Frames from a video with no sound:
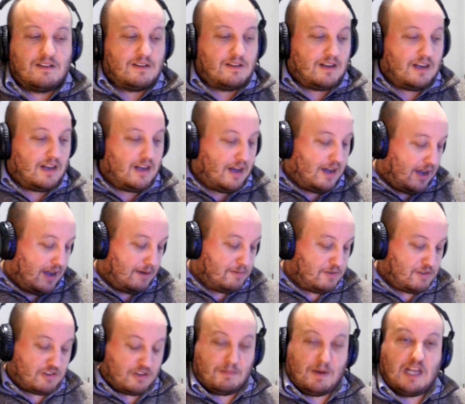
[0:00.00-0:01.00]
I'm
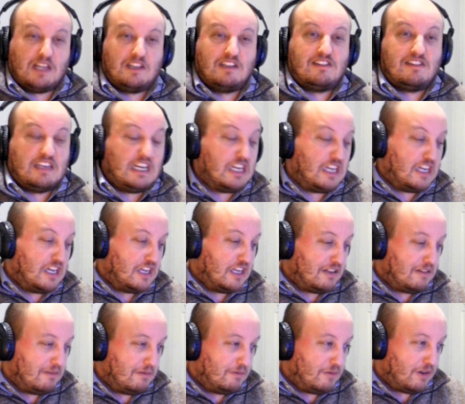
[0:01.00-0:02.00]
just going to ban this idiot.
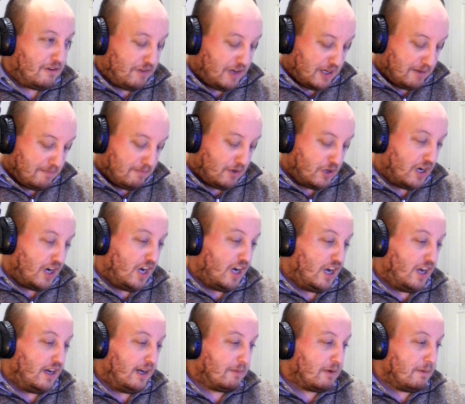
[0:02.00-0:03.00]
What a fucking
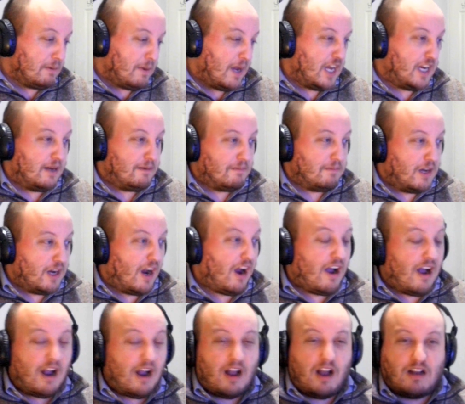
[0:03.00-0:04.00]
moron. I'm going to ban him.
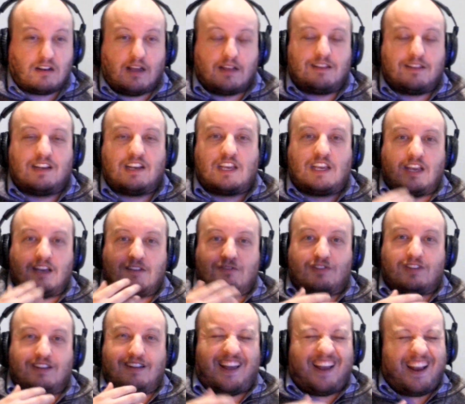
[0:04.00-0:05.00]
And then he gets
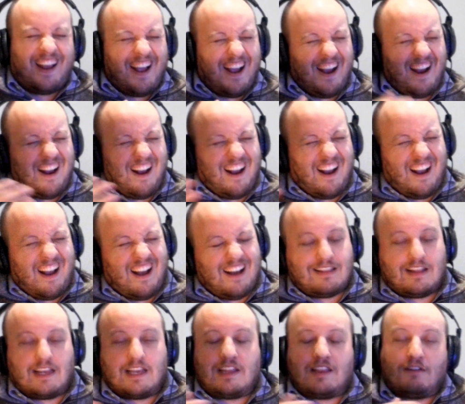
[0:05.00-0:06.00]
the
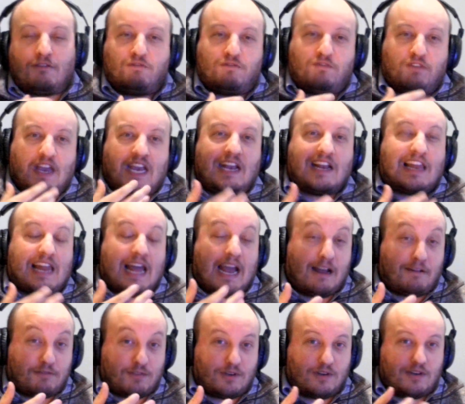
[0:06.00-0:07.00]
like the fake
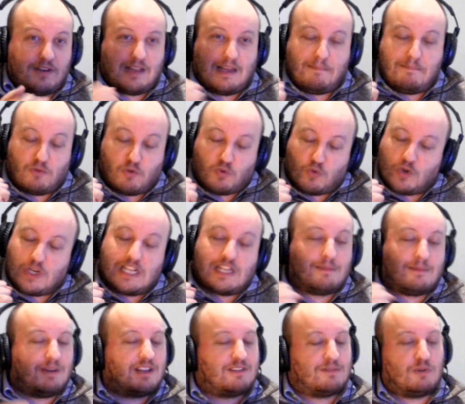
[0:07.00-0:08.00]
laughter that really
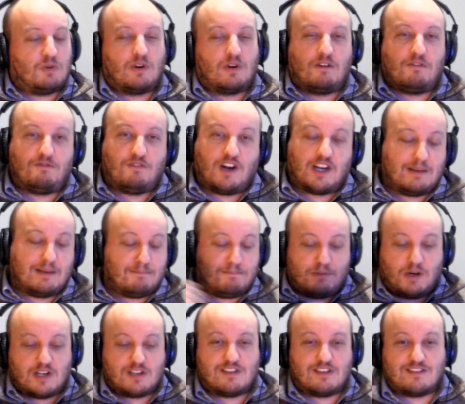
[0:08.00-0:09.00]
makes me want to fucking
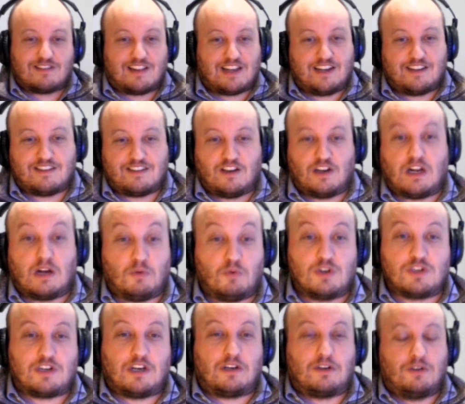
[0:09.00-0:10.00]
punch his lights out. I
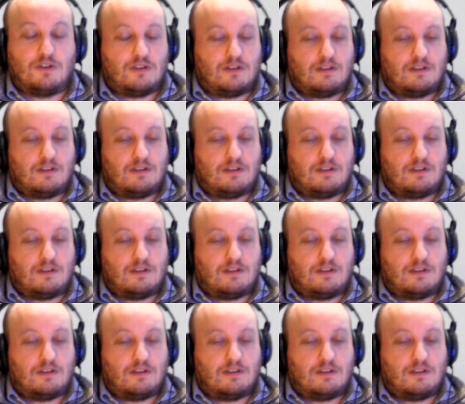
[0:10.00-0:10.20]
wish I could.